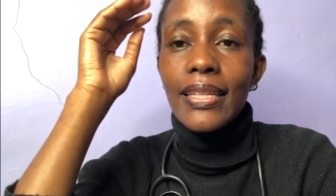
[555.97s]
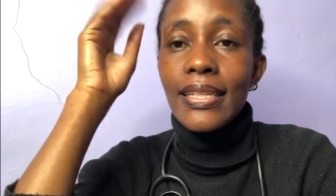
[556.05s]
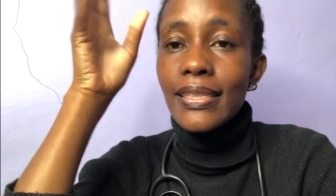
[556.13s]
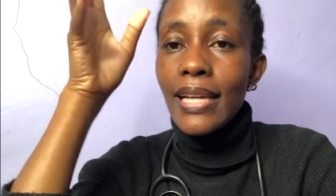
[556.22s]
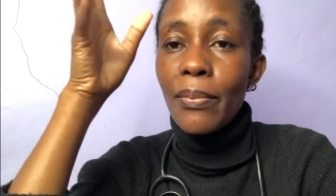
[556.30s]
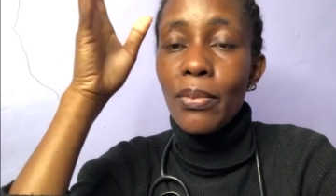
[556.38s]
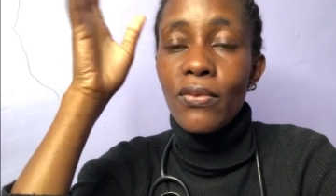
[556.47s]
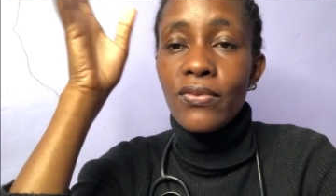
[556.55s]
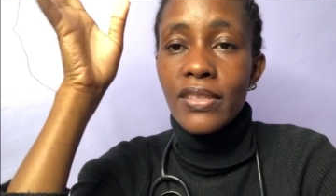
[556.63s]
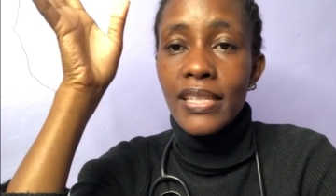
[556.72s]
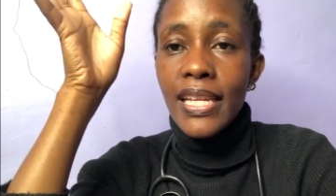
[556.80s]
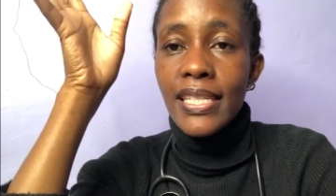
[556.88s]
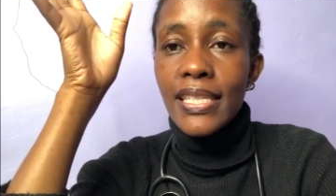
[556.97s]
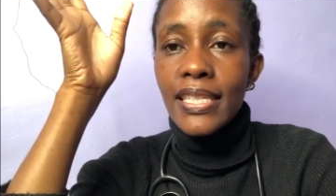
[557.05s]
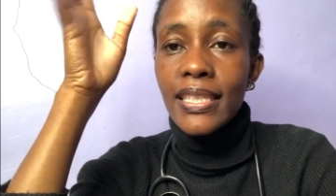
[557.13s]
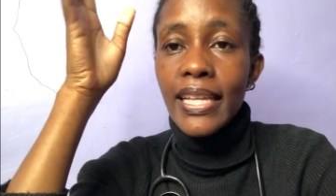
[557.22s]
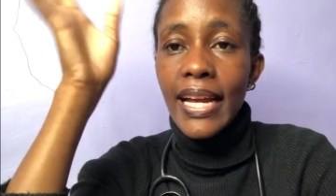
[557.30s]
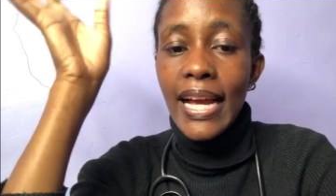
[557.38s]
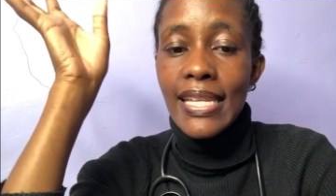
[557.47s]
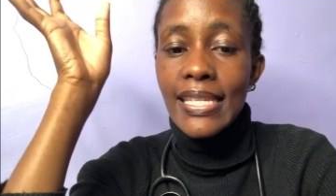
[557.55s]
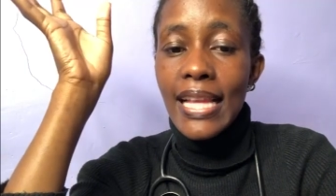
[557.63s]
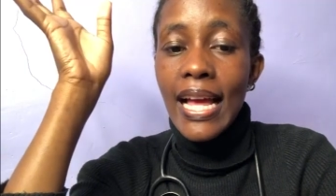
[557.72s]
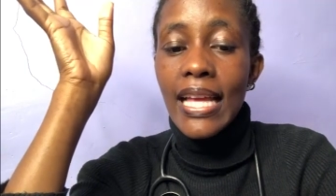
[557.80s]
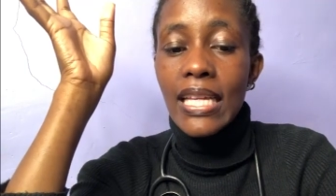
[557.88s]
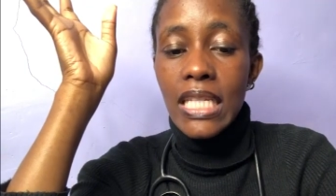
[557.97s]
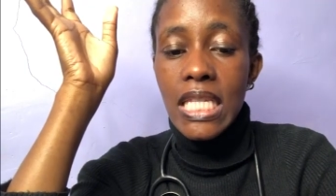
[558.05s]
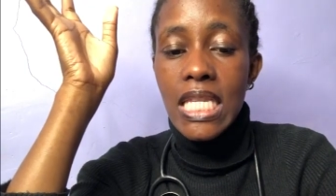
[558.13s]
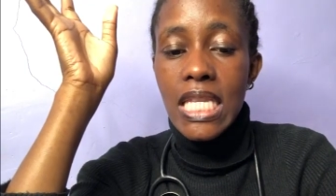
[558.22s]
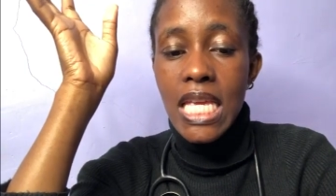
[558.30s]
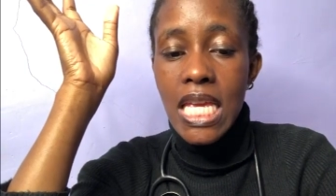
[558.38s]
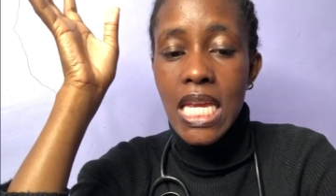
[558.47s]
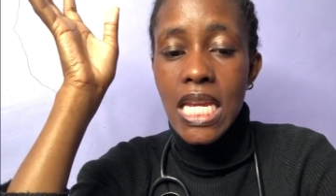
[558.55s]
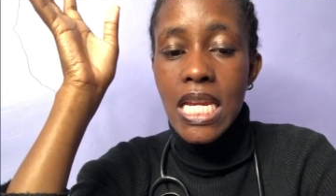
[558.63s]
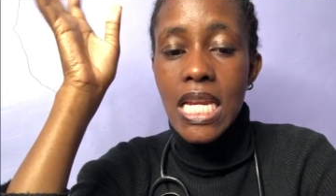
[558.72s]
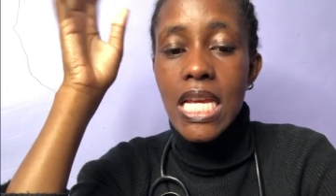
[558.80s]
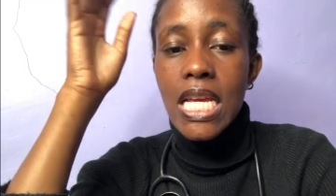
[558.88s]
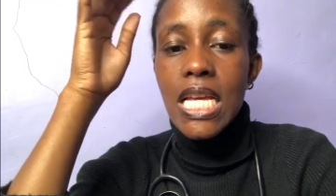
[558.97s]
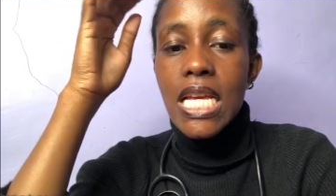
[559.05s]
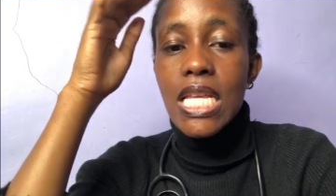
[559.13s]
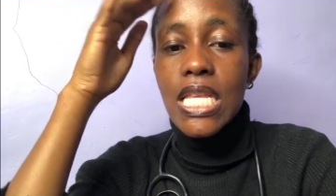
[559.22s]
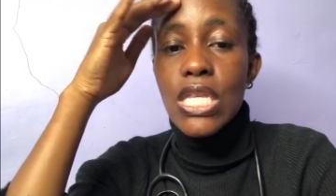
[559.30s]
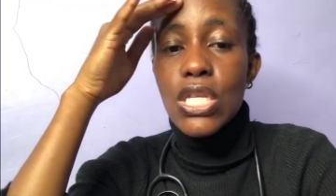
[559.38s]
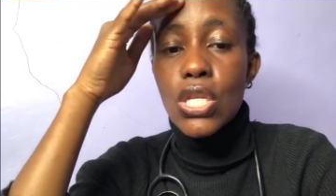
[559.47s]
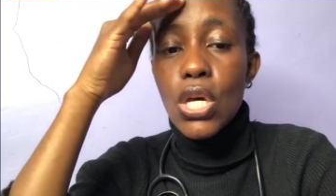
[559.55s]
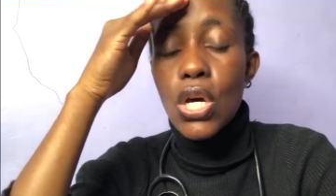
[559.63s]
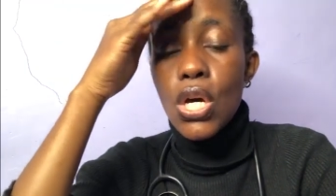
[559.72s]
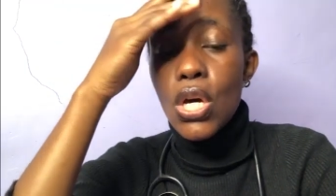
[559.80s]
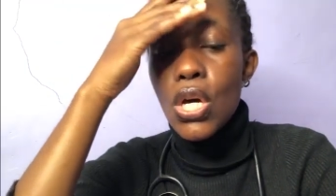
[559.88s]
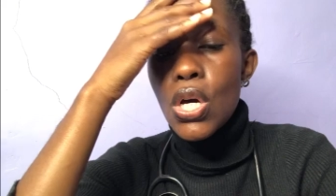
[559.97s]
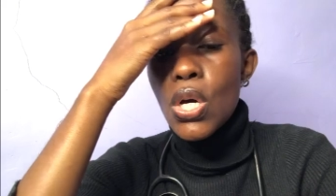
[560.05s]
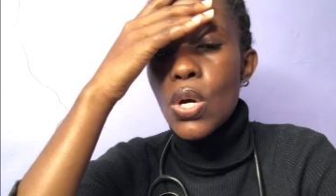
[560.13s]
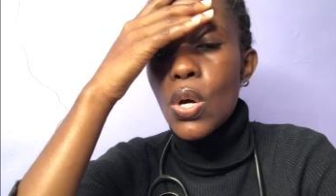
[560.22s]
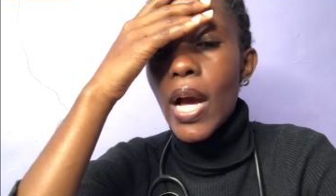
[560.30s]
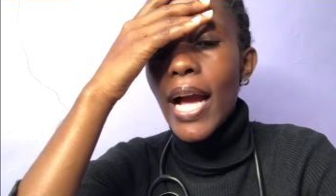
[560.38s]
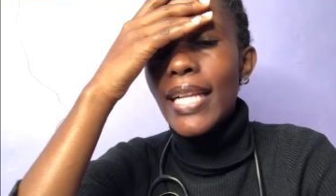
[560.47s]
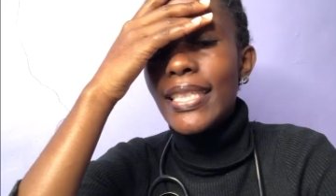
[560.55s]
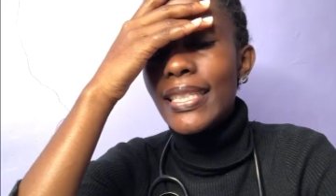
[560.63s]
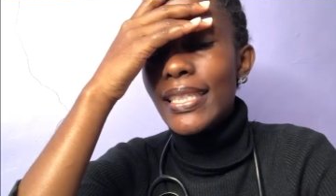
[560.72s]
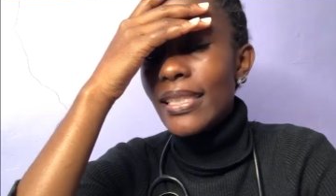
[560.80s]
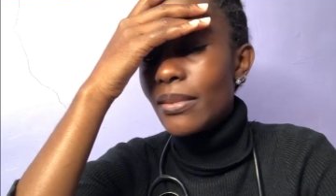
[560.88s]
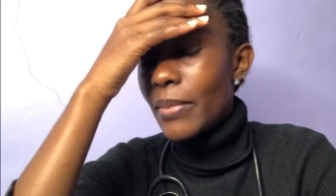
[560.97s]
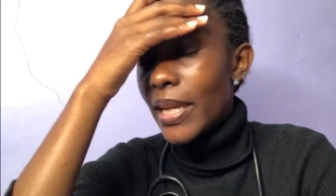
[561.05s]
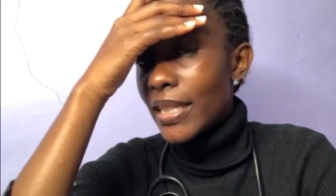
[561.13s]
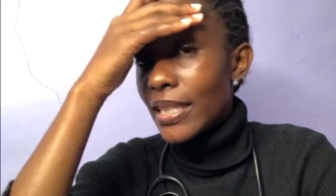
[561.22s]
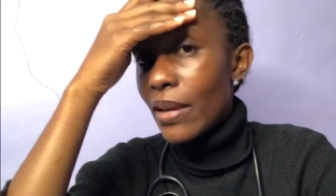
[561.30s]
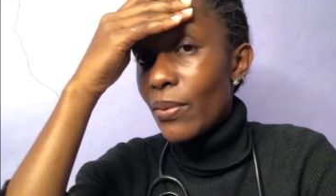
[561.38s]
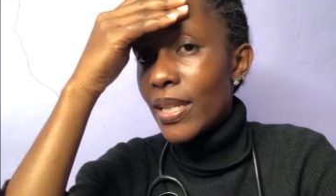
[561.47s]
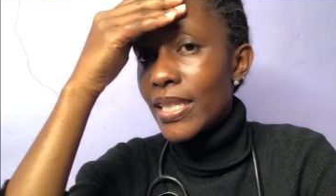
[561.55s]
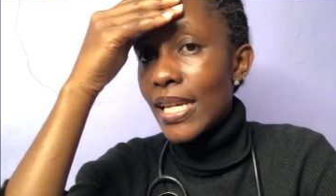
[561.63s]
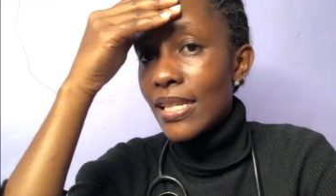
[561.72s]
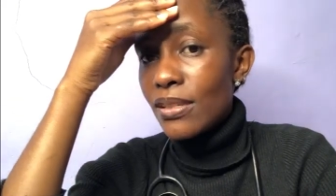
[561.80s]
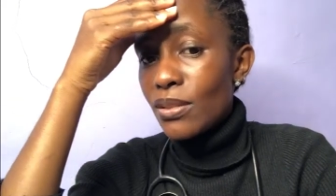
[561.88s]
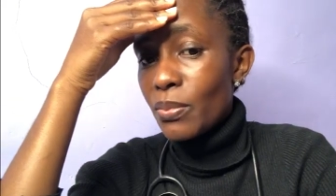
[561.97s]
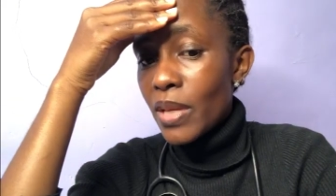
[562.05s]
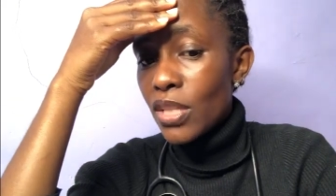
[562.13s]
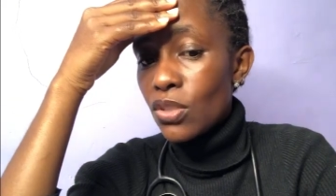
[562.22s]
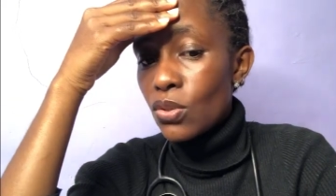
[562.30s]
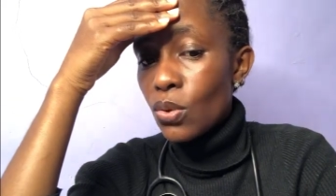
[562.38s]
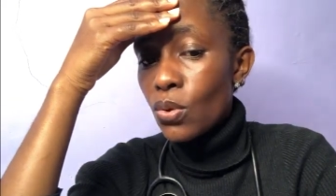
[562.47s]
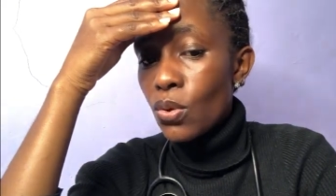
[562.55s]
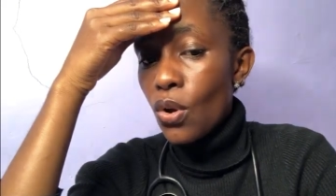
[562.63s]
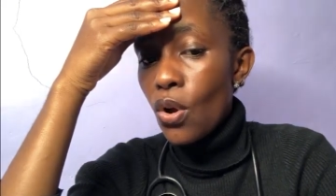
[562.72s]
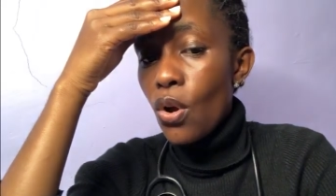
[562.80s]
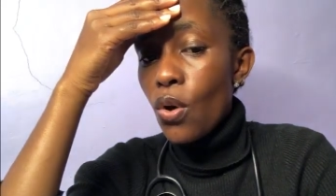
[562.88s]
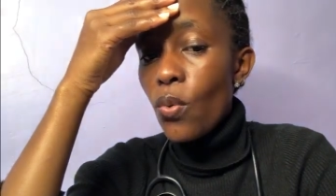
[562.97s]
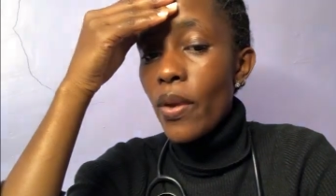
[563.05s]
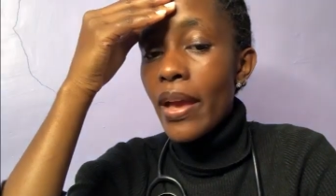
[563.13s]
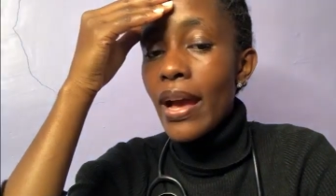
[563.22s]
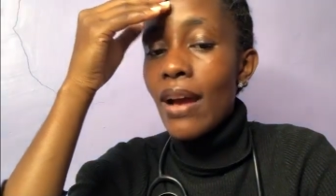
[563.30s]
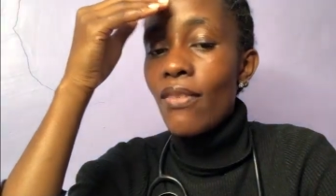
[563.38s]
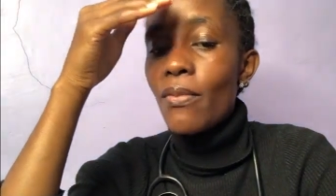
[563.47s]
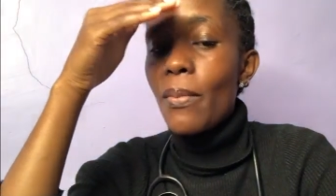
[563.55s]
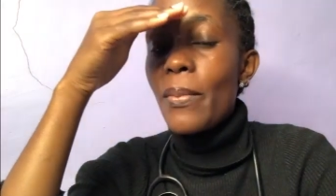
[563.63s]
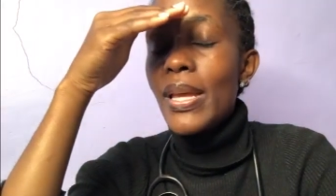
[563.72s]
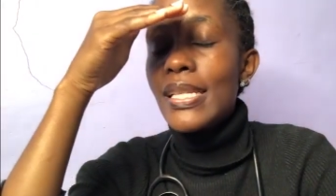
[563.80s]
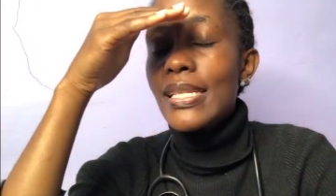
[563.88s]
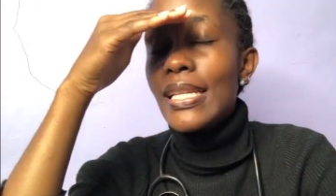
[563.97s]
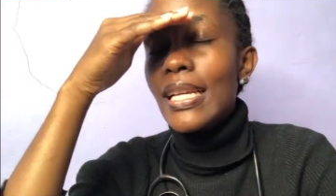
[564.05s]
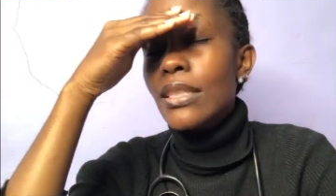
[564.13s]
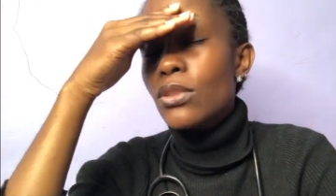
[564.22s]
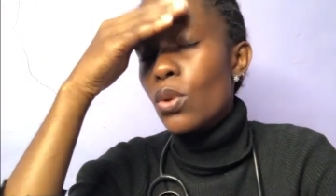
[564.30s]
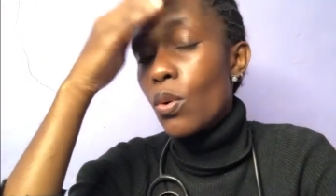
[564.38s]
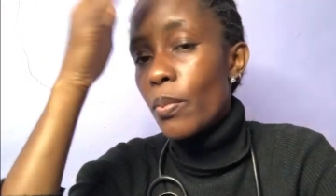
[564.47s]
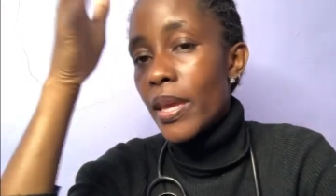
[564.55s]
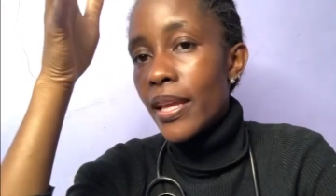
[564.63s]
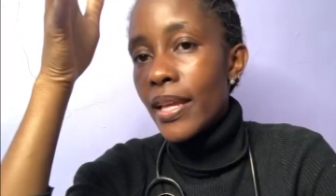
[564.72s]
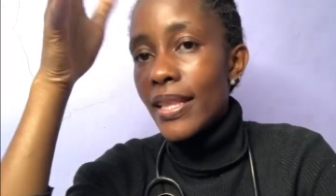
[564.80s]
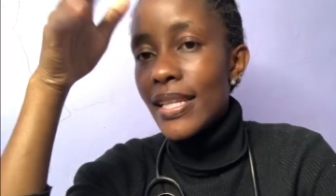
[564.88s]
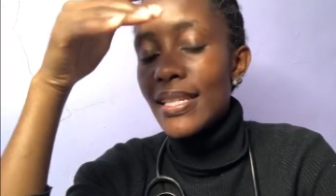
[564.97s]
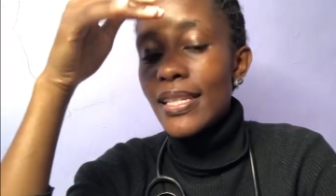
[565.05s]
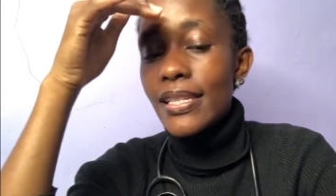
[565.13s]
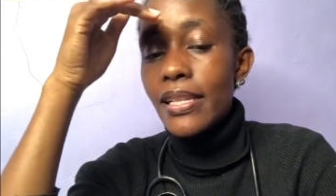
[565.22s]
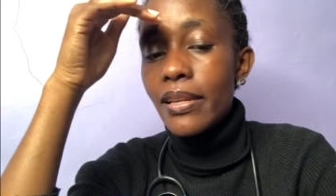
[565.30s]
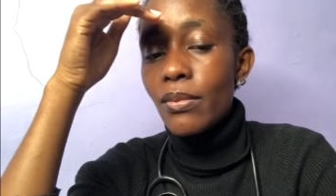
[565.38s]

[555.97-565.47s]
type of staging the cancer is in. So a treatment, I will just mention, we have mastectomy. This is the